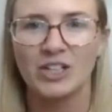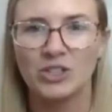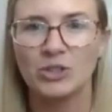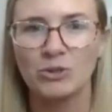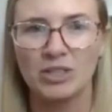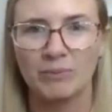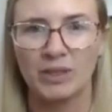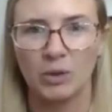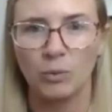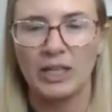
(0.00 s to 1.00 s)
to
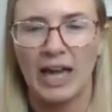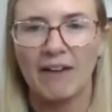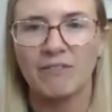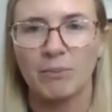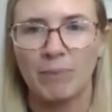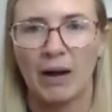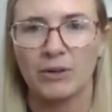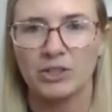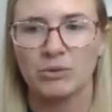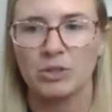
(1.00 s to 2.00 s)
something we have the
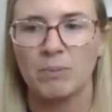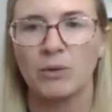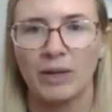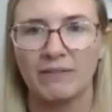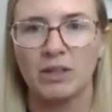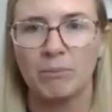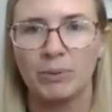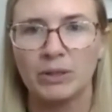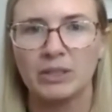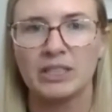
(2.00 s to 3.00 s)
power to respond we have the
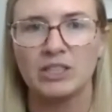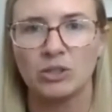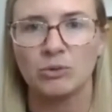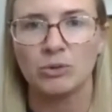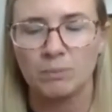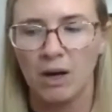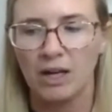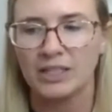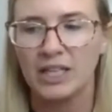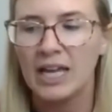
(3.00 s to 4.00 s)
ability to
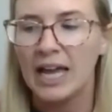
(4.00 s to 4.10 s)
respond